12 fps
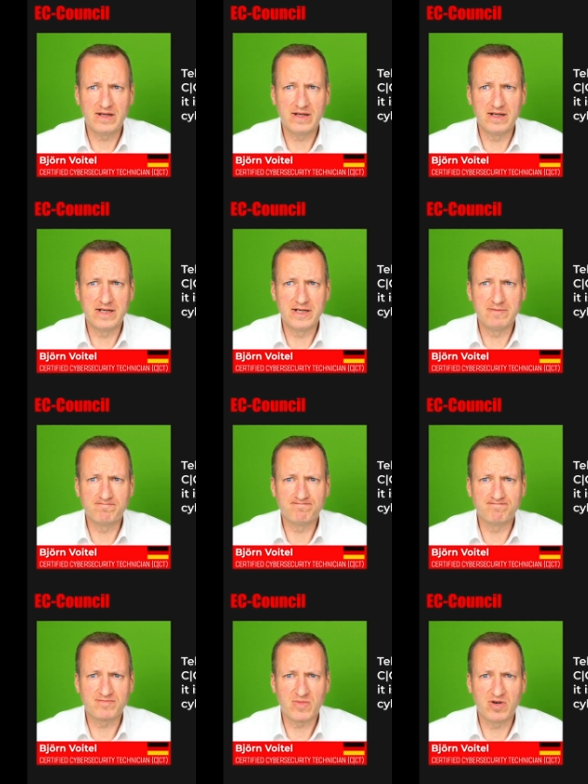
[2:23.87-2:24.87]

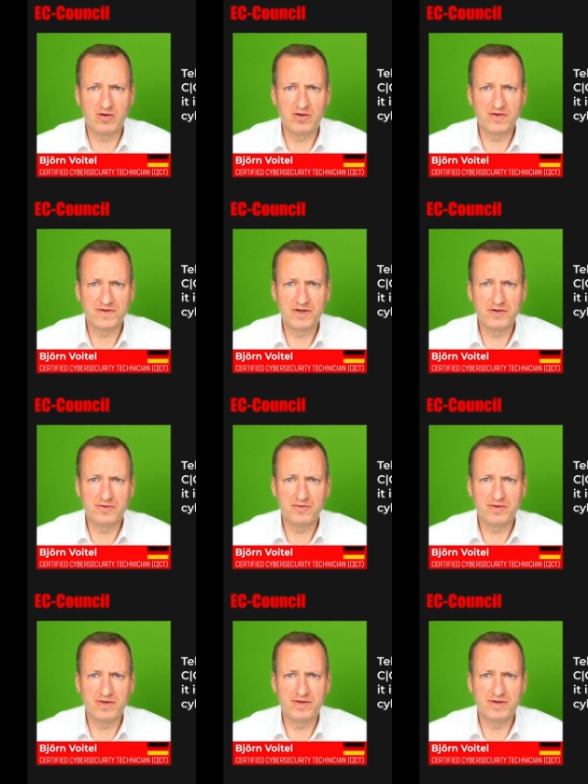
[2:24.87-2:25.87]
Um, also,
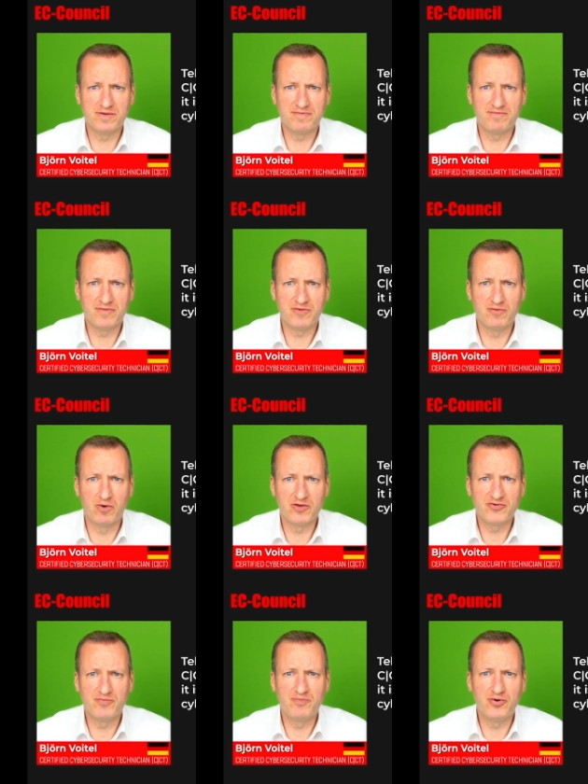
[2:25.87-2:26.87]
uh, you
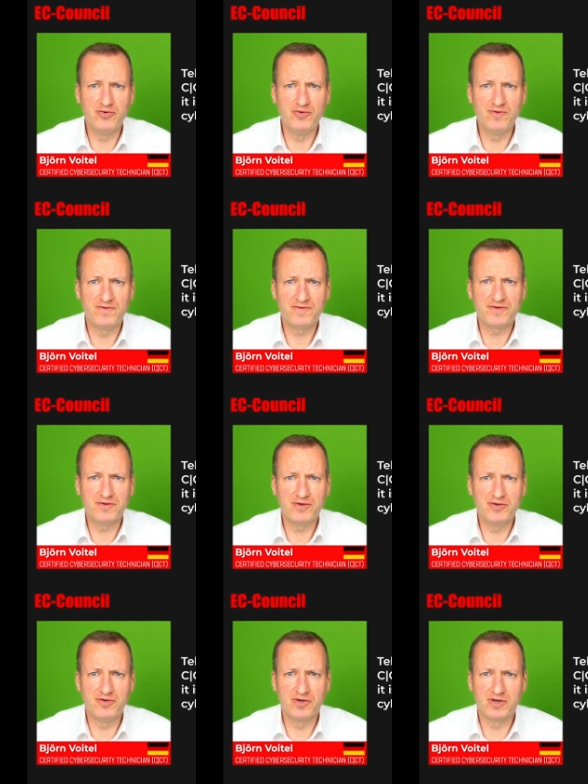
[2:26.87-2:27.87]
want to prove to
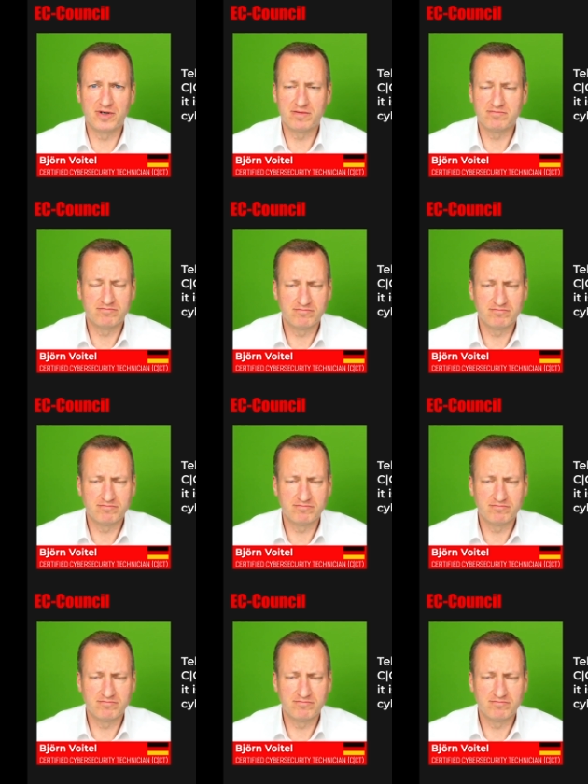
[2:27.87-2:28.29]
your